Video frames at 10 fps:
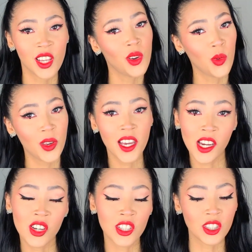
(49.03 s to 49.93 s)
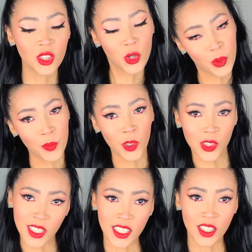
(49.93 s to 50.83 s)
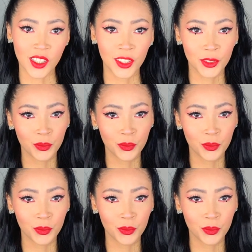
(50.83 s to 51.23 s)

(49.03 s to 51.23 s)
we are on Scorpio season.